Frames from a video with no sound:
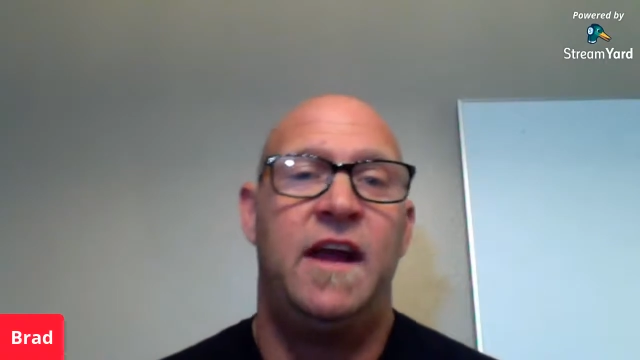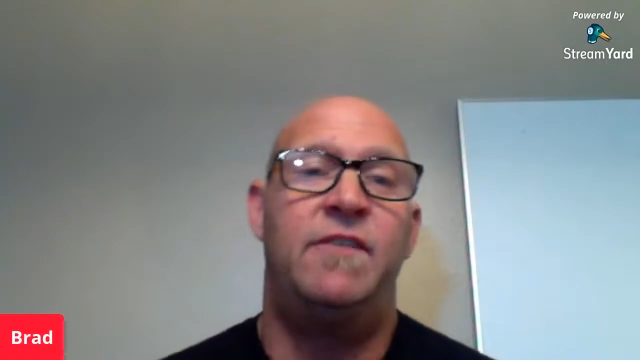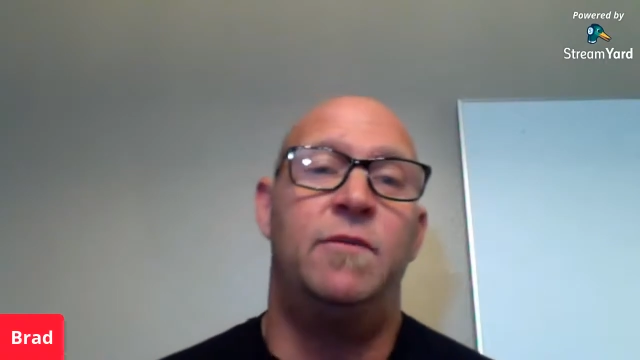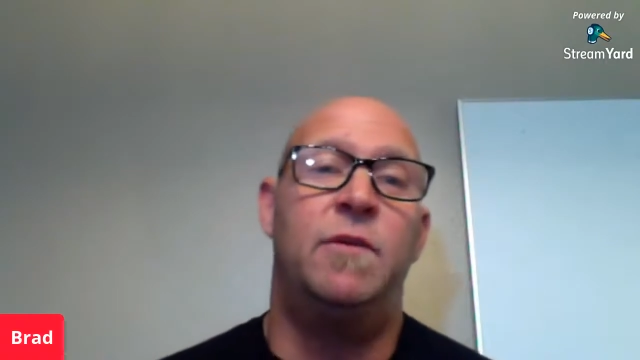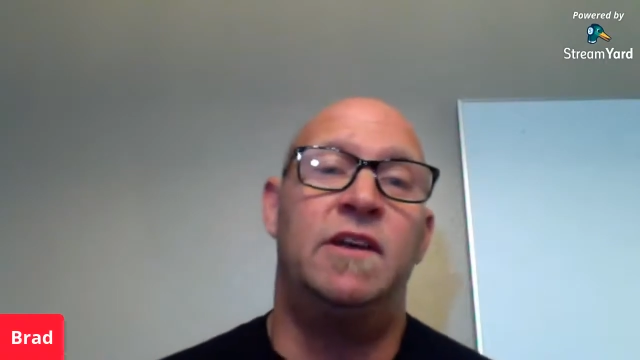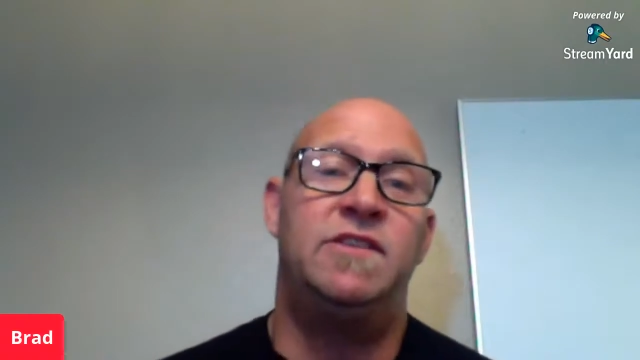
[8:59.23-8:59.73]

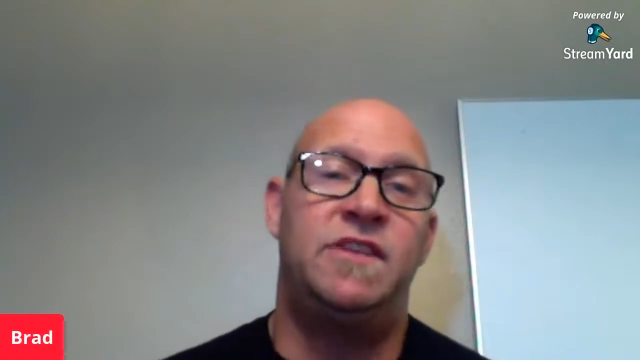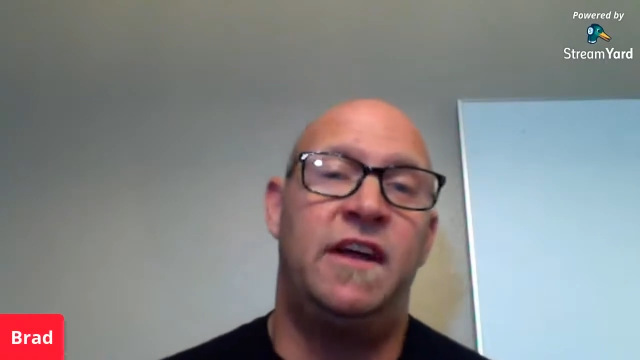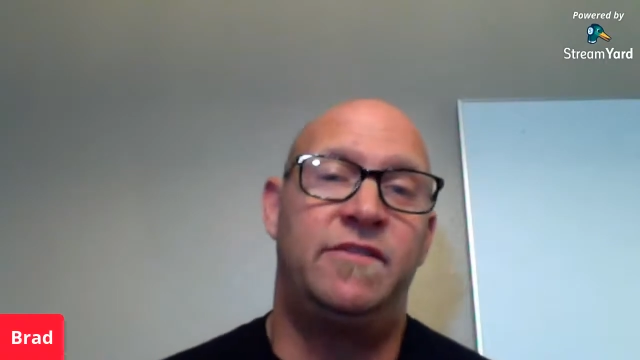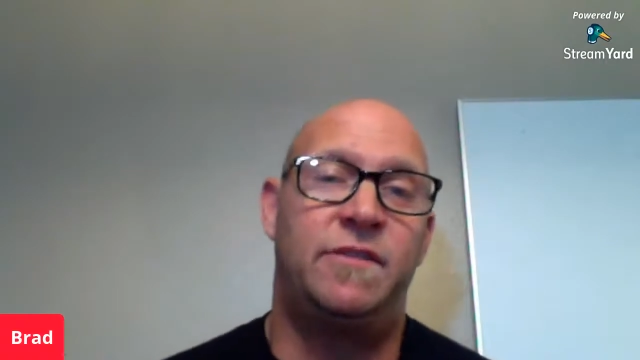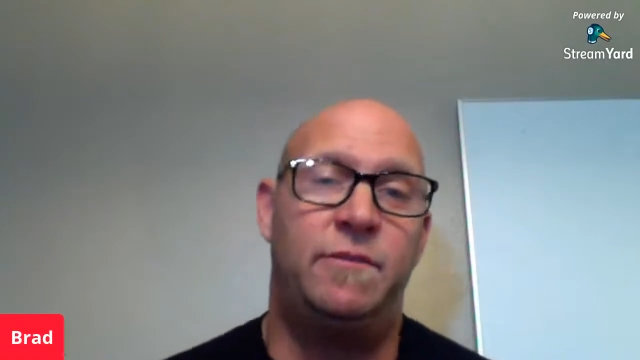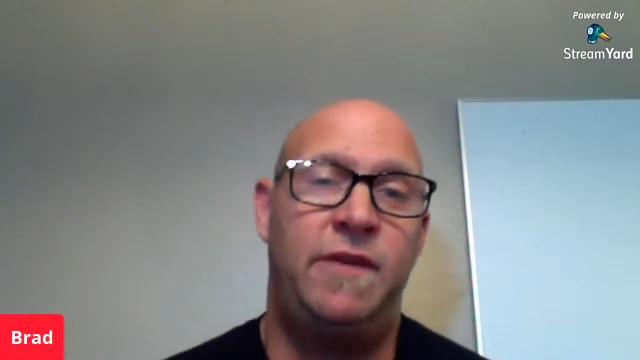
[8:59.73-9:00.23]
Everybody should
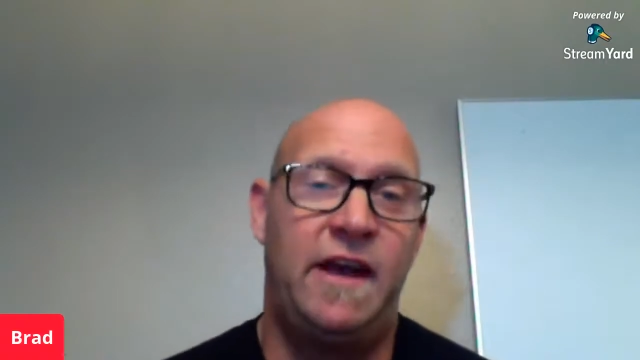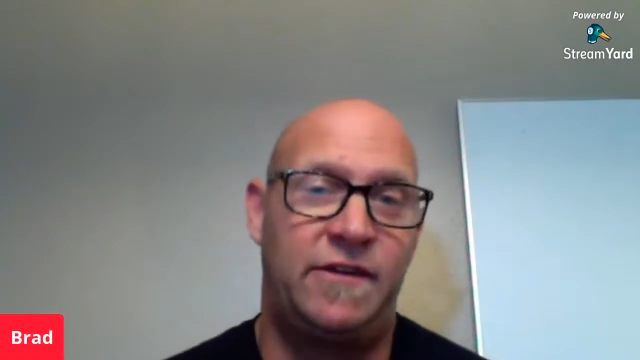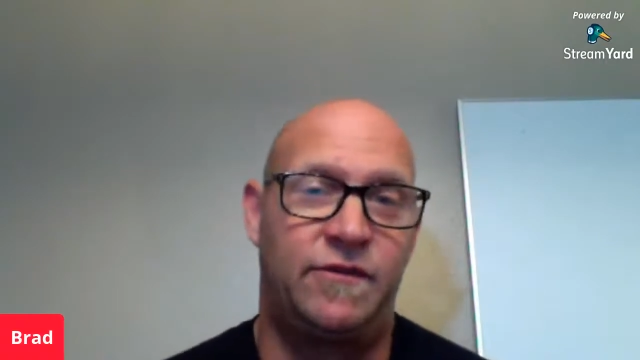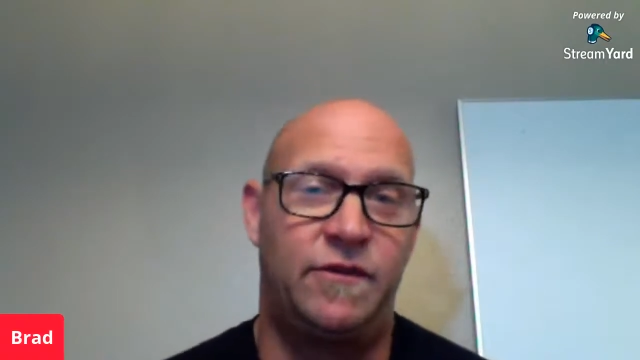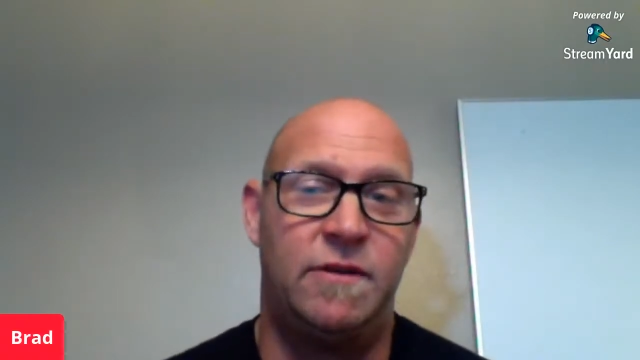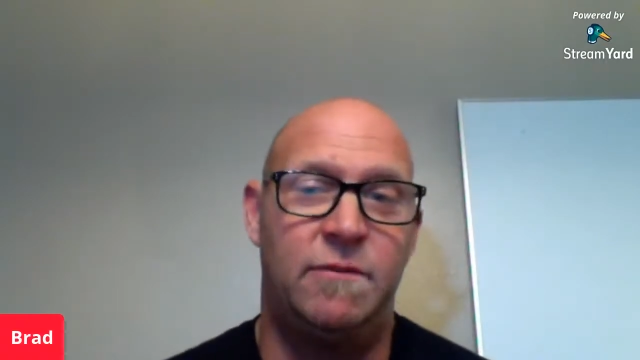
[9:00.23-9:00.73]
have some
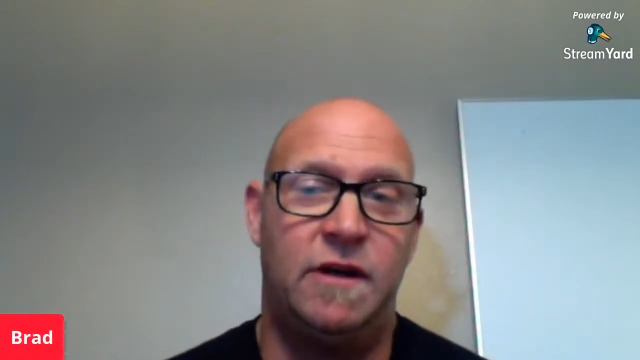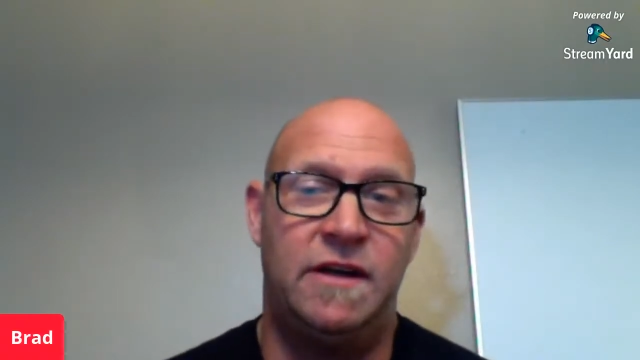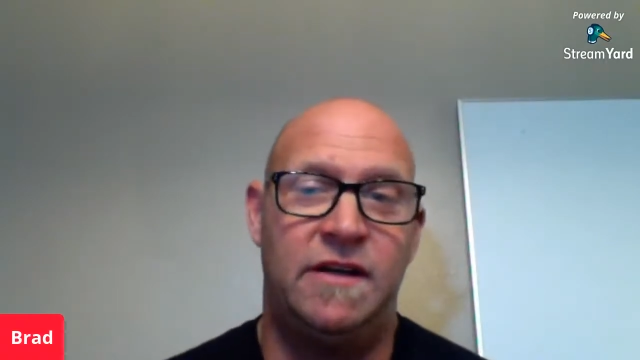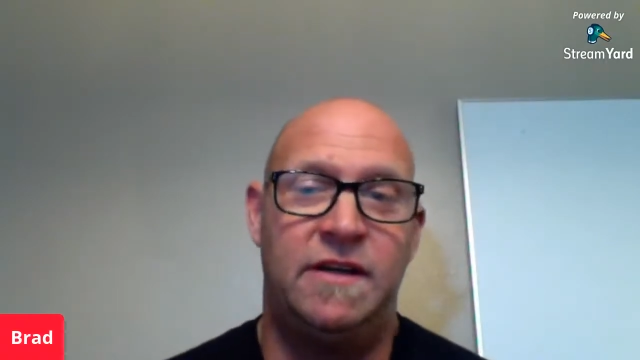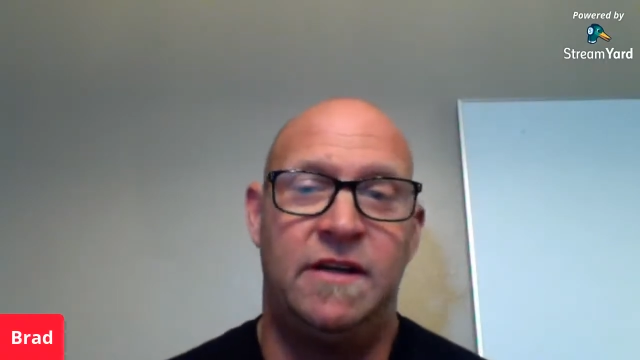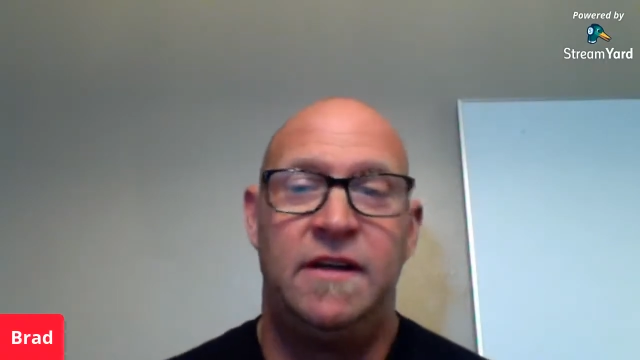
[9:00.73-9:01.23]
tax-free
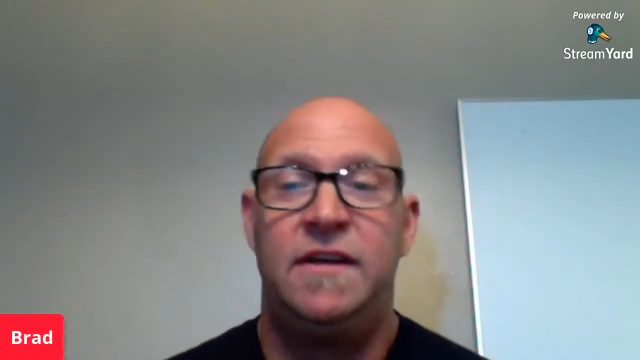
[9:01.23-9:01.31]
money,